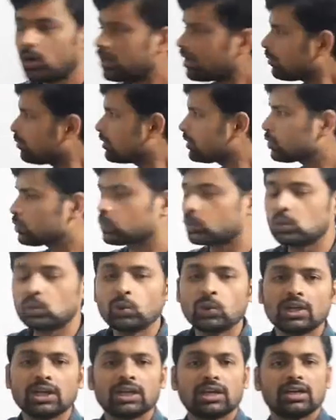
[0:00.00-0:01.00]
of the two
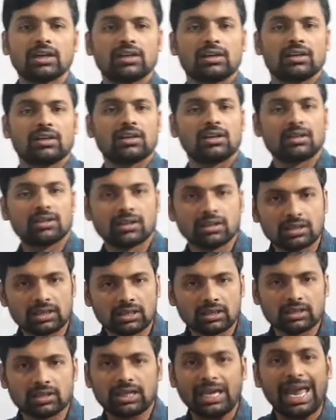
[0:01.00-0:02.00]

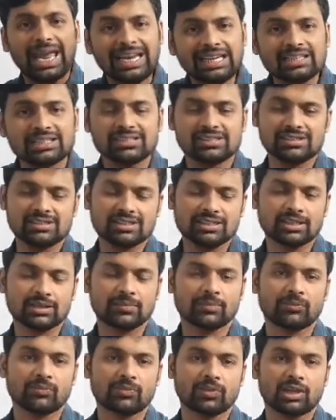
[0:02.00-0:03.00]
angles
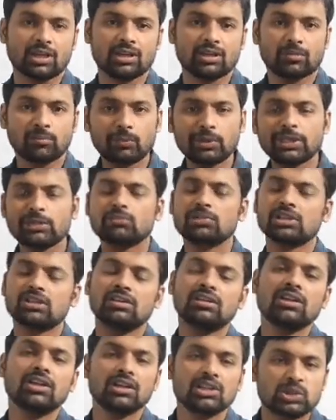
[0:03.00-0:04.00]
between
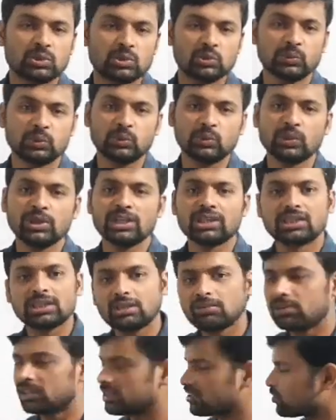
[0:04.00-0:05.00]
two
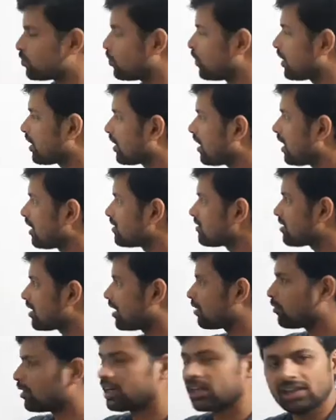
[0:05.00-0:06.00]
given straight lines
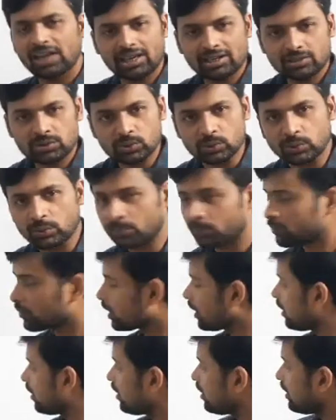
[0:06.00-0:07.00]
L1 and L2.
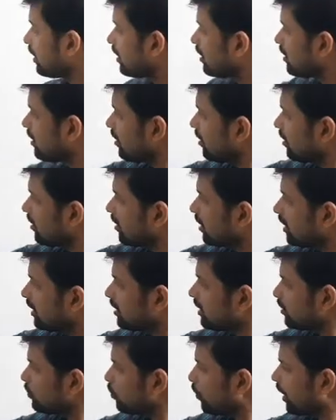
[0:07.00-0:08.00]
Here in
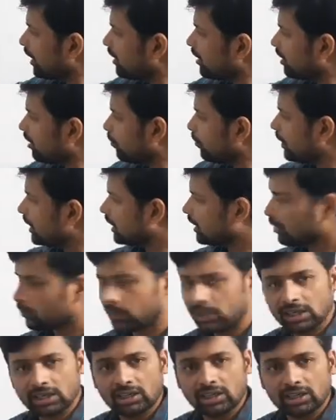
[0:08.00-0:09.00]
the triangle
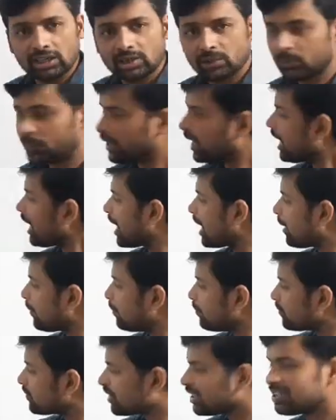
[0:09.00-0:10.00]
PAB, we have
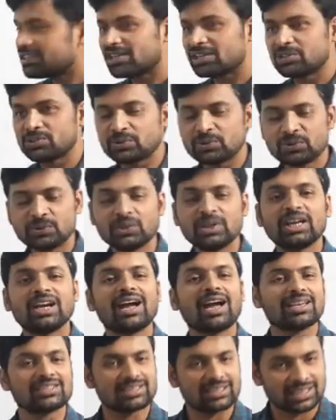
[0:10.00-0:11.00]
theta2
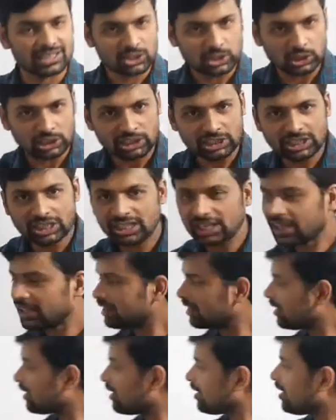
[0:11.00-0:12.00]
as exterior
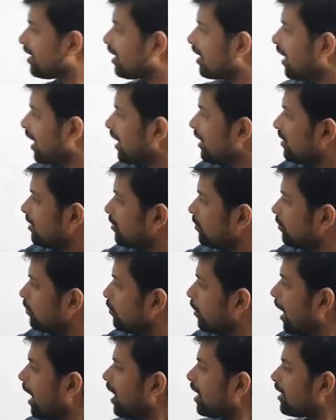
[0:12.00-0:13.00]
angle and
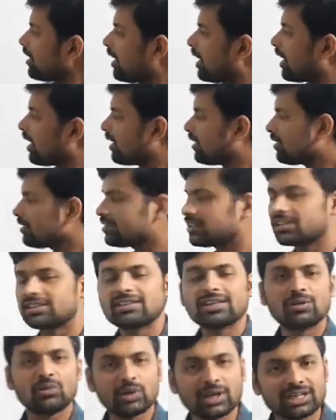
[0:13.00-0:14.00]
phi and
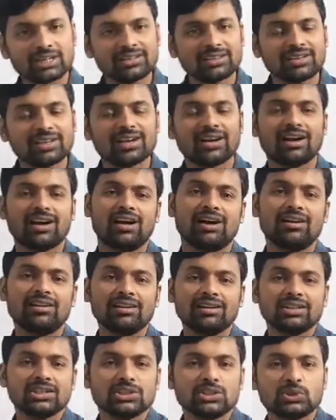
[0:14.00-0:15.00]
theta1 are
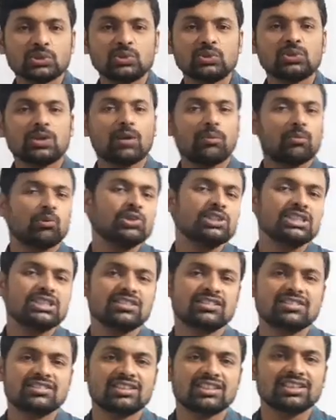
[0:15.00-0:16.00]
two opposite
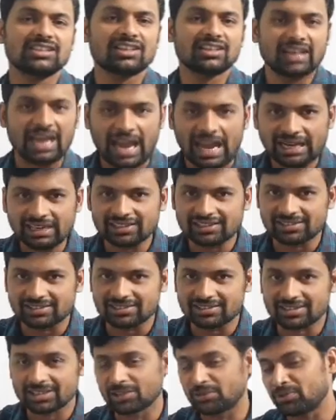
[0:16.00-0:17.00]
interior
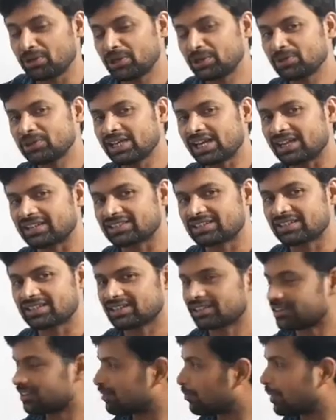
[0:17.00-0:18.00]
angles. We know that
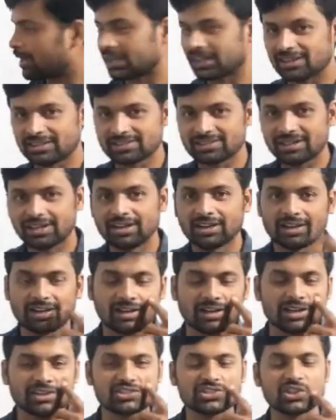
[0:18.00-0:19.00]
by
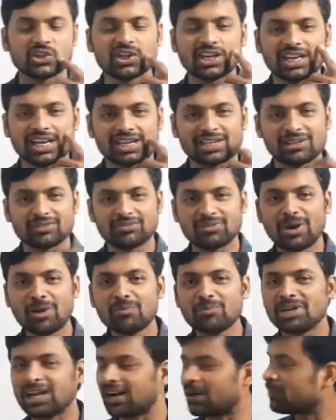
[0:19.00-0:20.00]
exterior angle
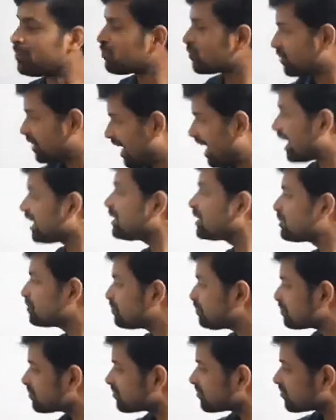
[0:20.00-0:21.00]
formula that
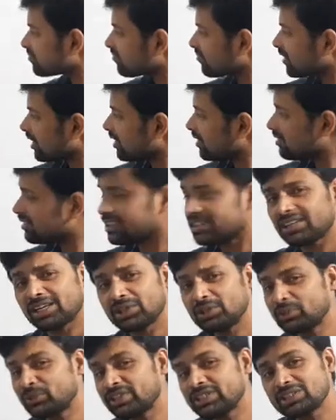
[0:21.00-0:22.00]

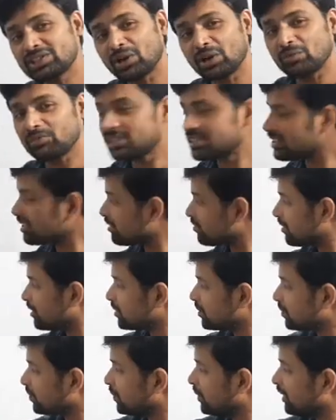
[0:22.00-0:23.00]
theta2 is always equal
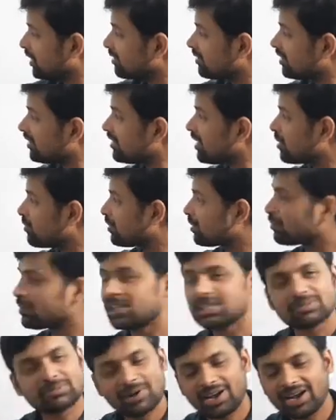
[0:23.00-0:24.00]
to theta1
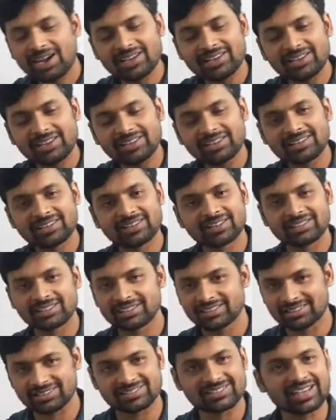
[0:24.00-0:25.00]
plus phi.
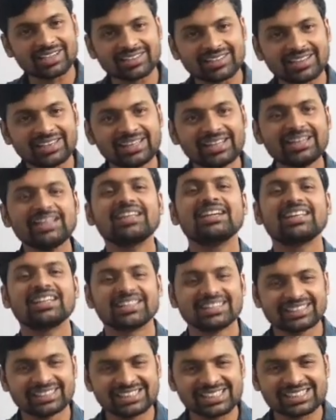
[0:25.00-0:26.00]
Is that clear?
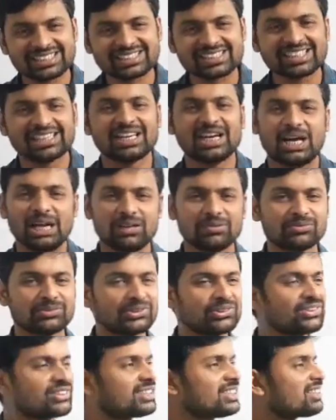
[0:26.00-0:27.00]
Yes, of
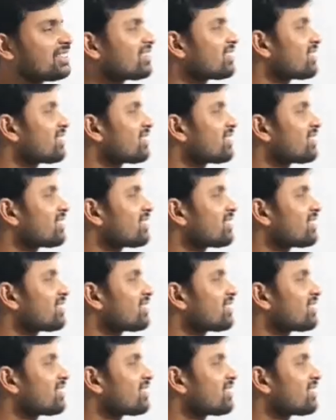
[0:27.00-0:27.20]
course this is